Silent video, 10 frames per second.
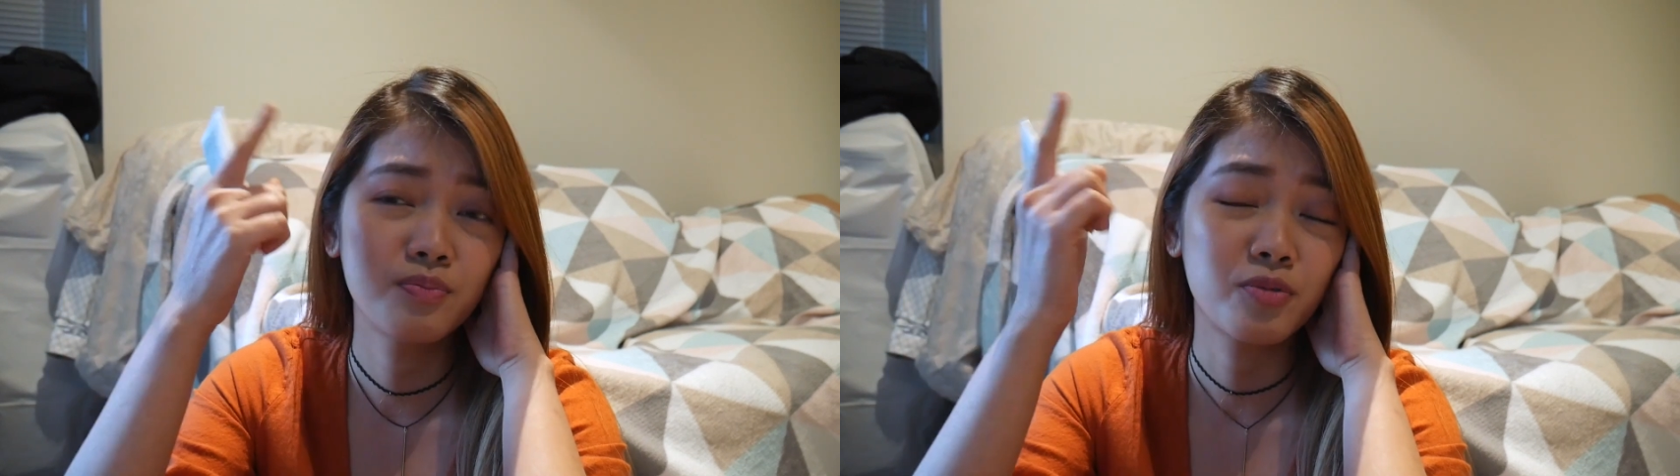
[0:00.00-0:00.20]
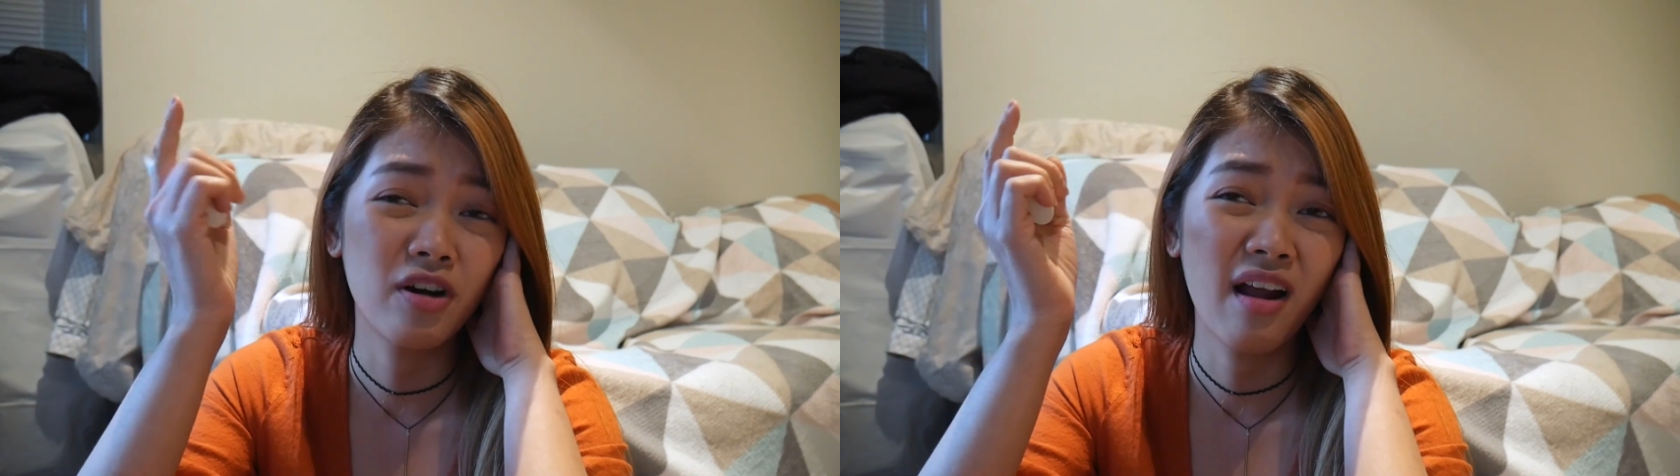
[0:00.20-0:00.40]

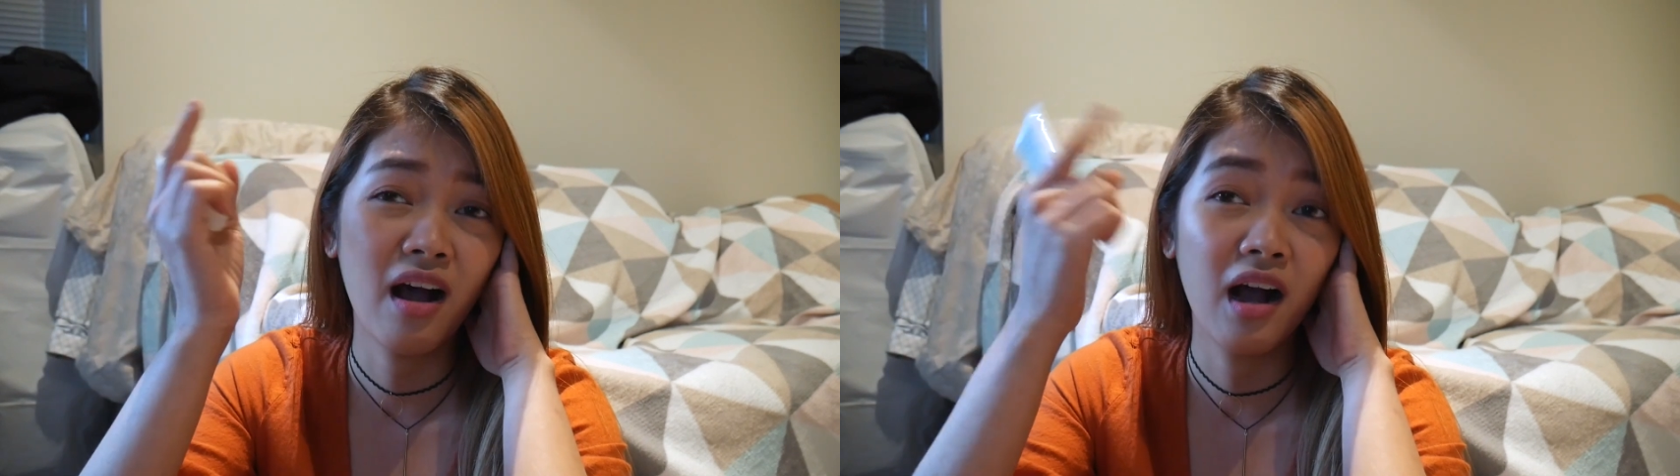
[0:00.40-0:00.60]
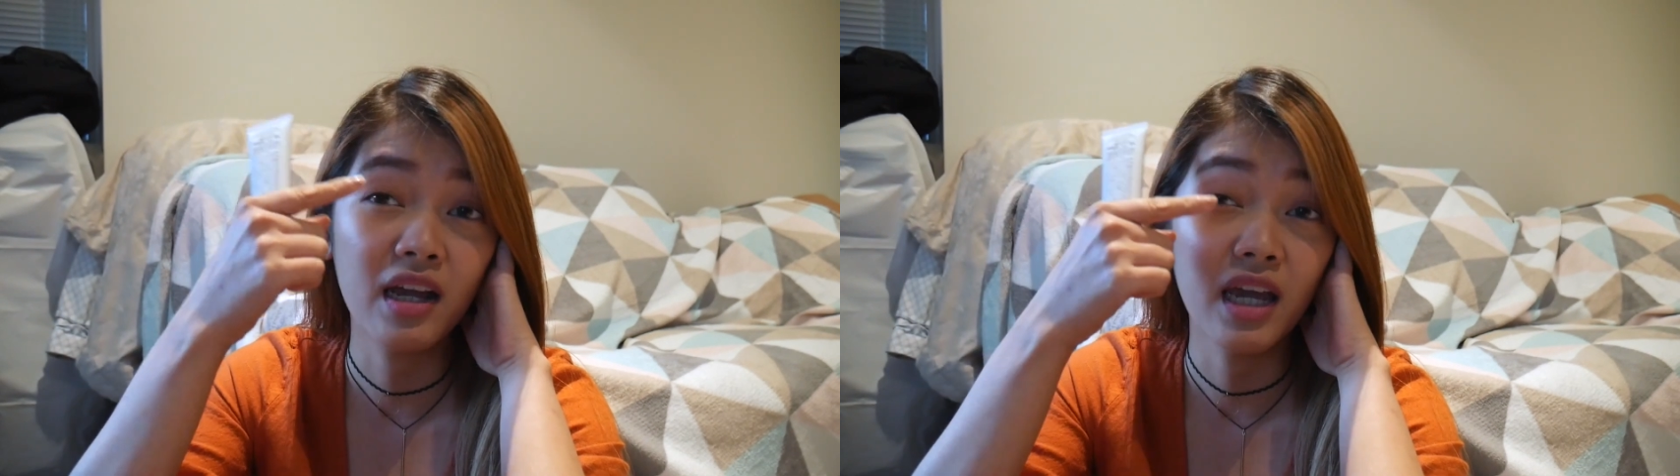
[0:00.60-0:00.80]

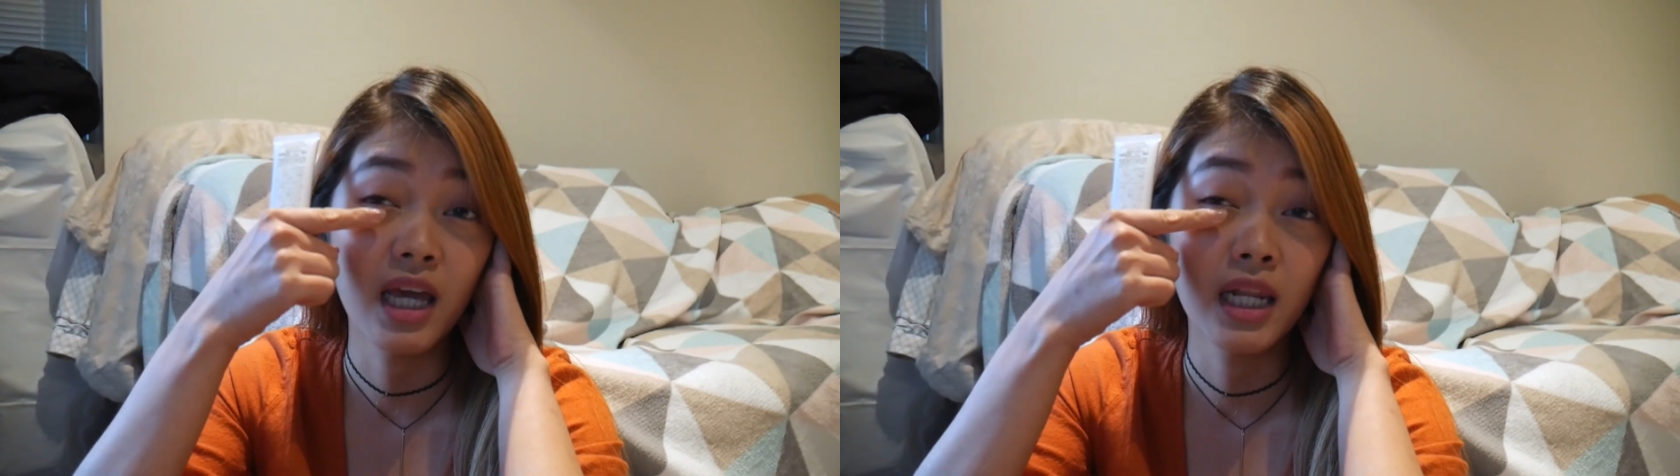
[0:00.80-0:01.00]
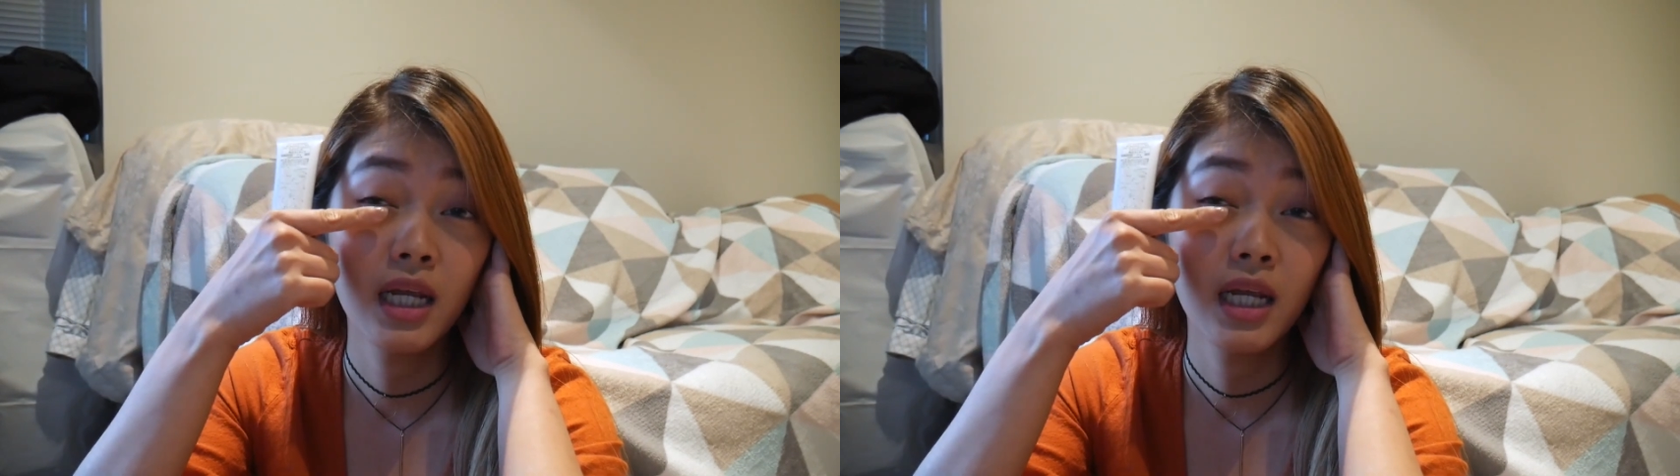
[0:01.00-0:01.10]
product and